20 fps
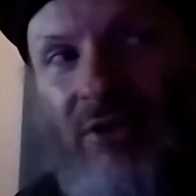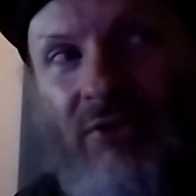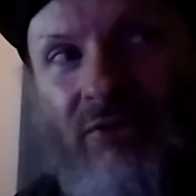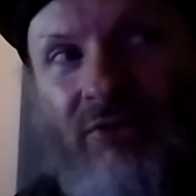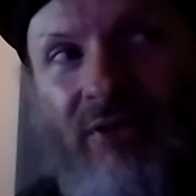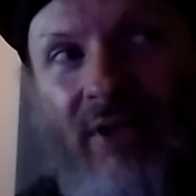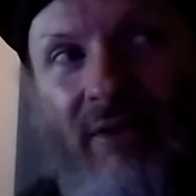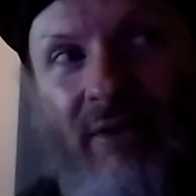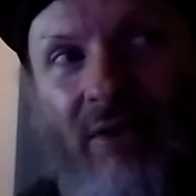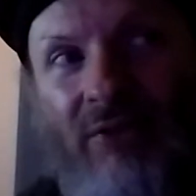
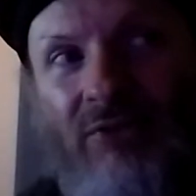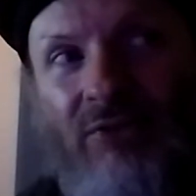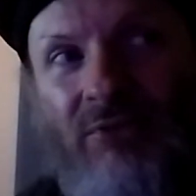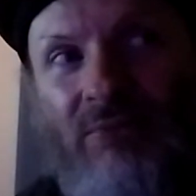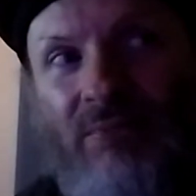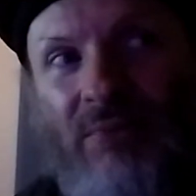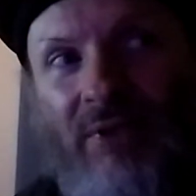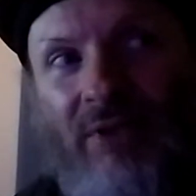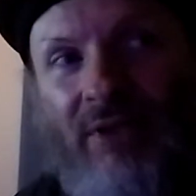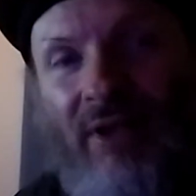It's
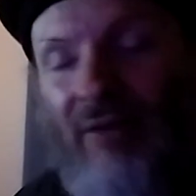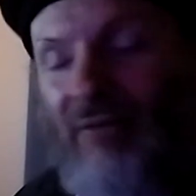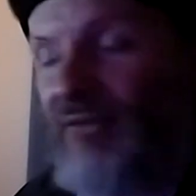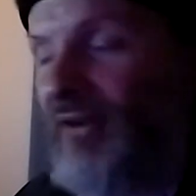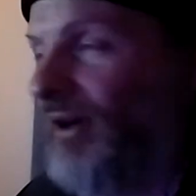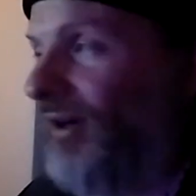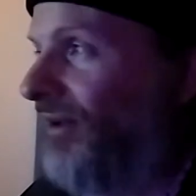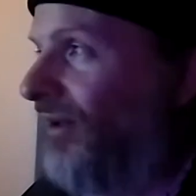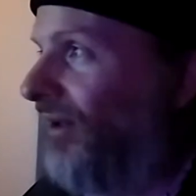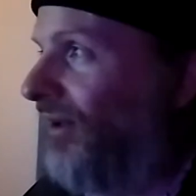really not
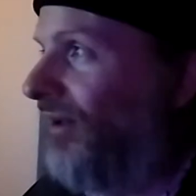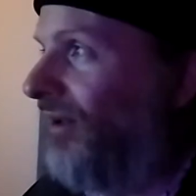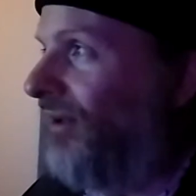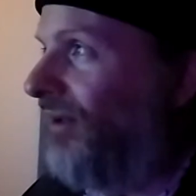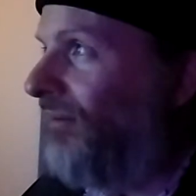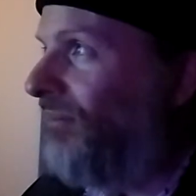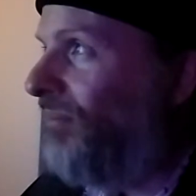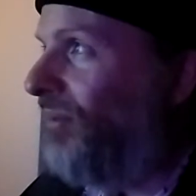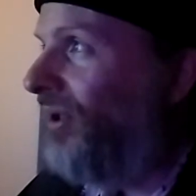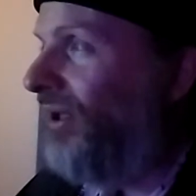fair
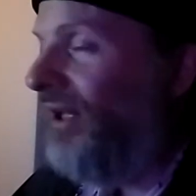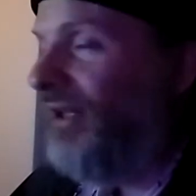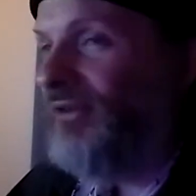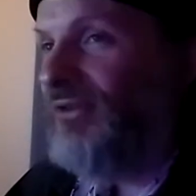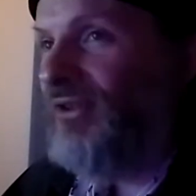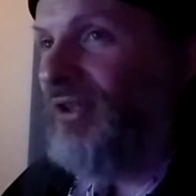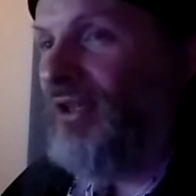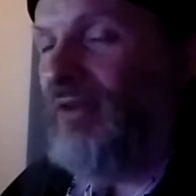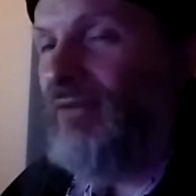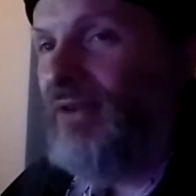
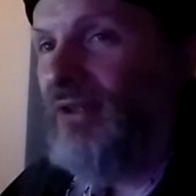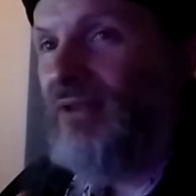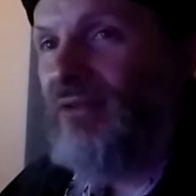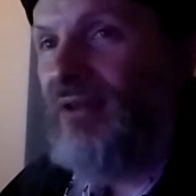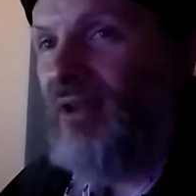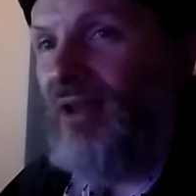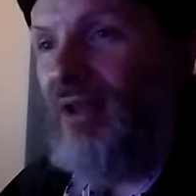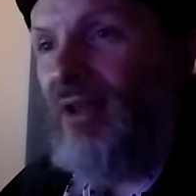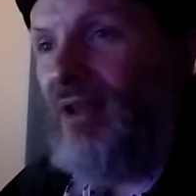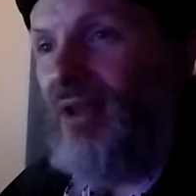to even
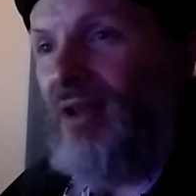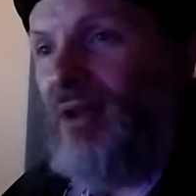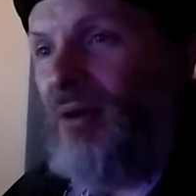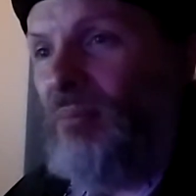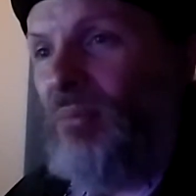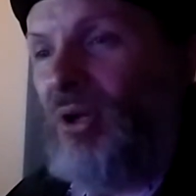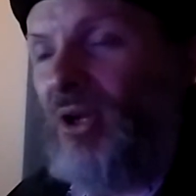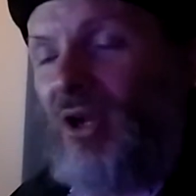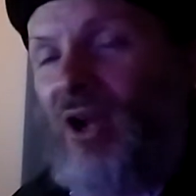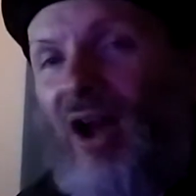
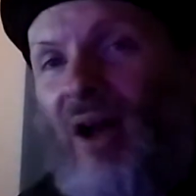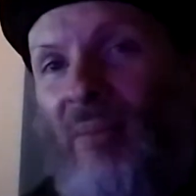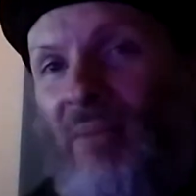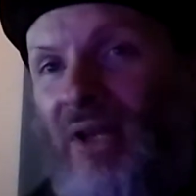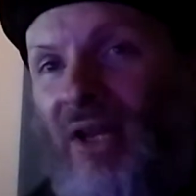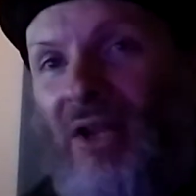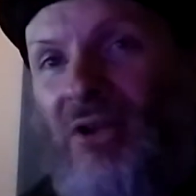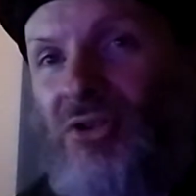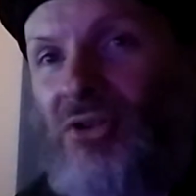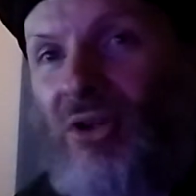put a
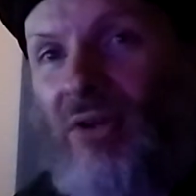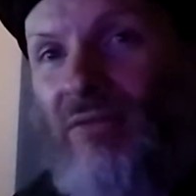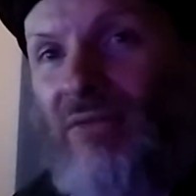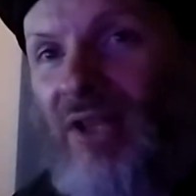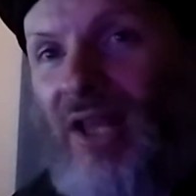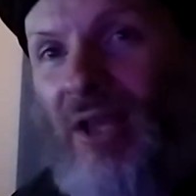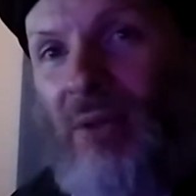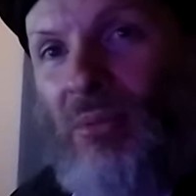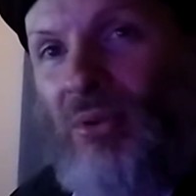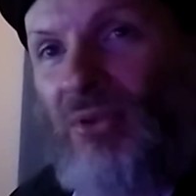combination of
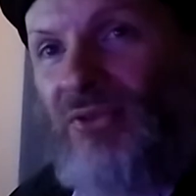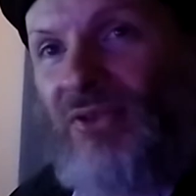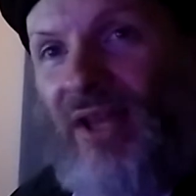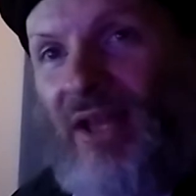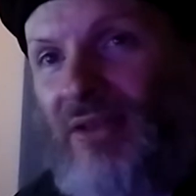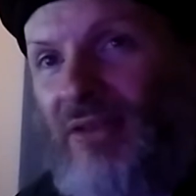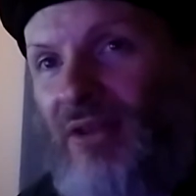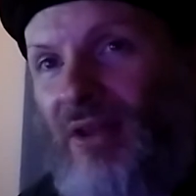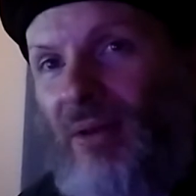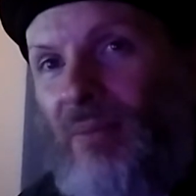labels
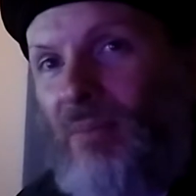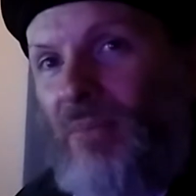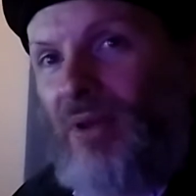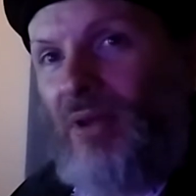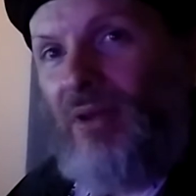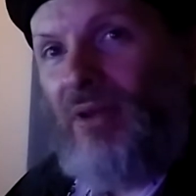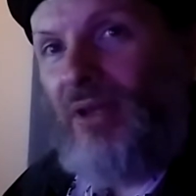at them.